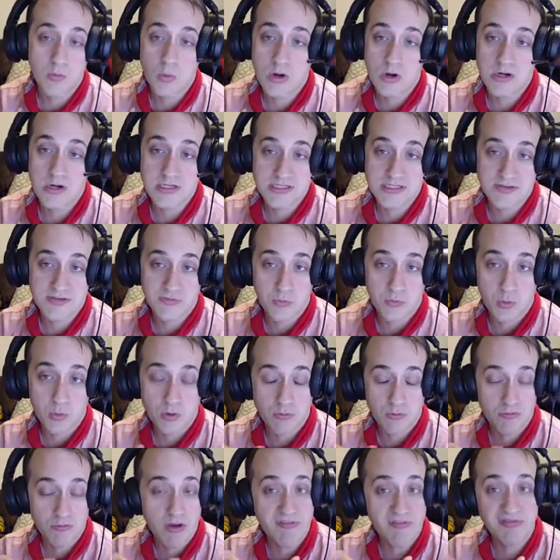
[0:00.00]
Whereas
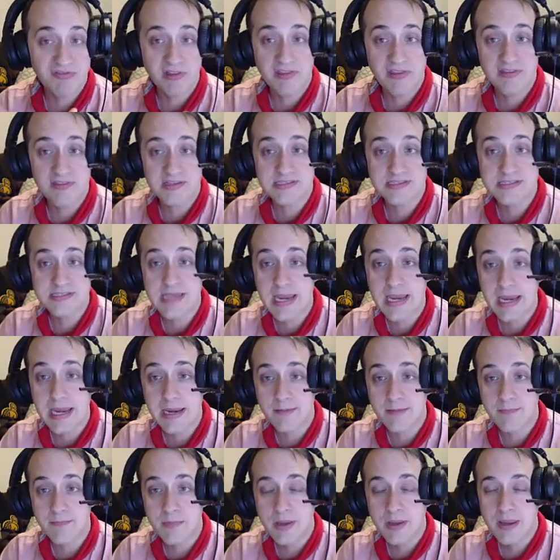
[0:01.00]
if we're roughly the
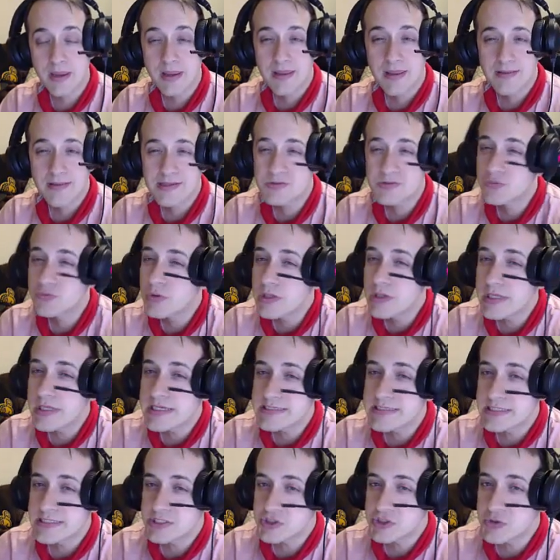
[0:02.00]
same, this
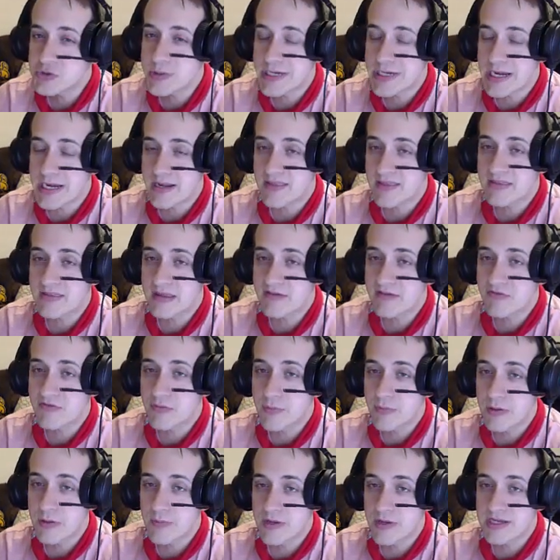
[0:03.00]
really isn't doing
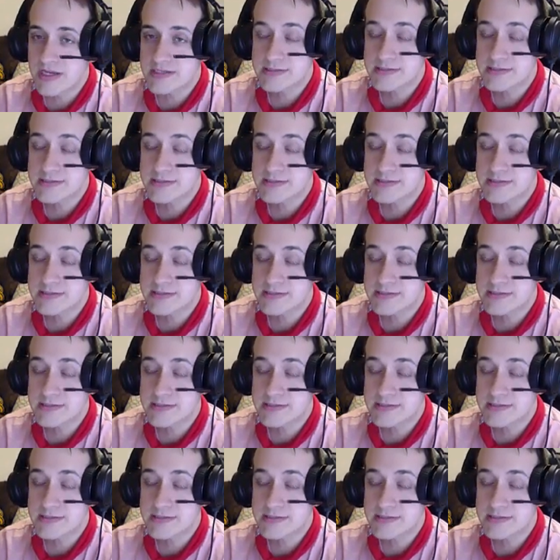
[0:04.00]
anything for